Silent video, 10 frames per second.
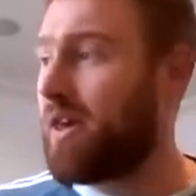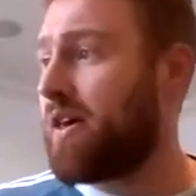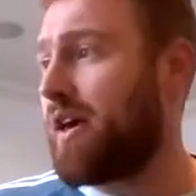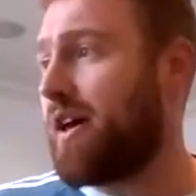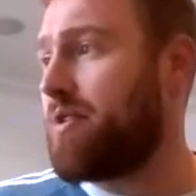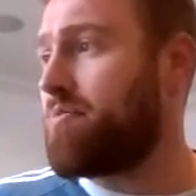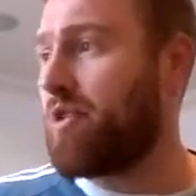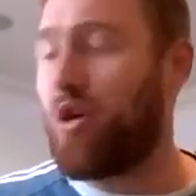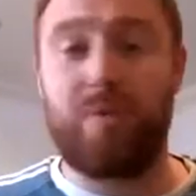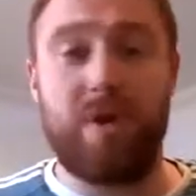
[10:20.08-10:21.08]
A
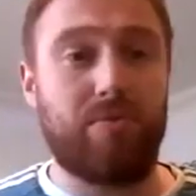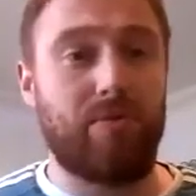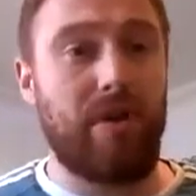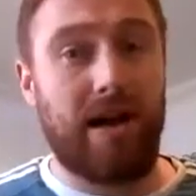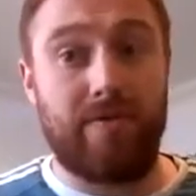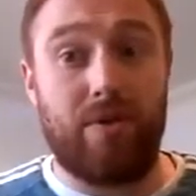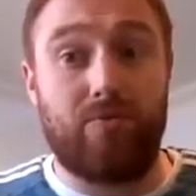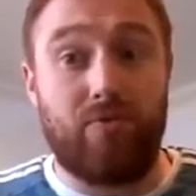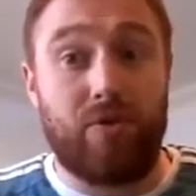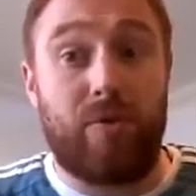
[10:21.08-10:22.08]
lot of people
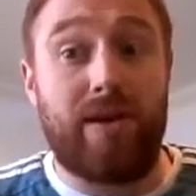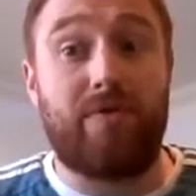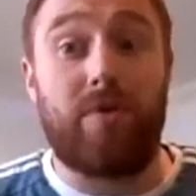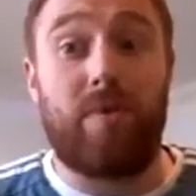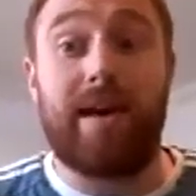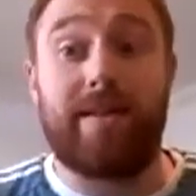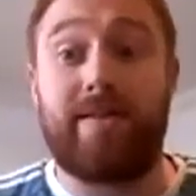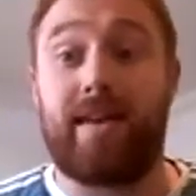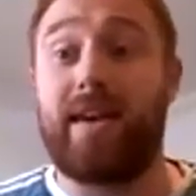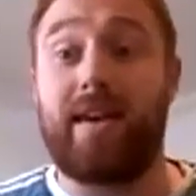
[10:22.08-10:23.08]
either run away from that and
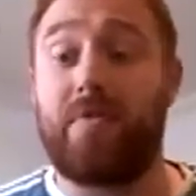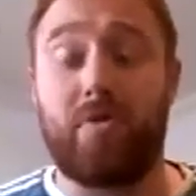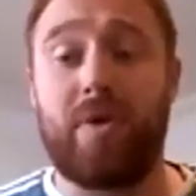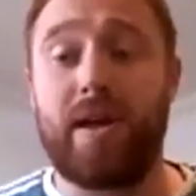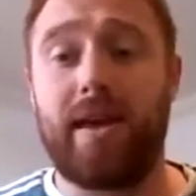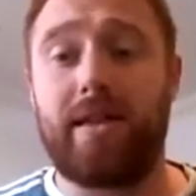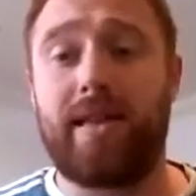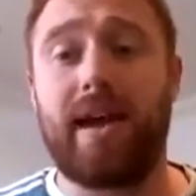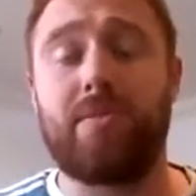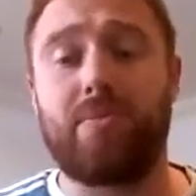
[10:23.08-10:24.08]
say everything's breaking down,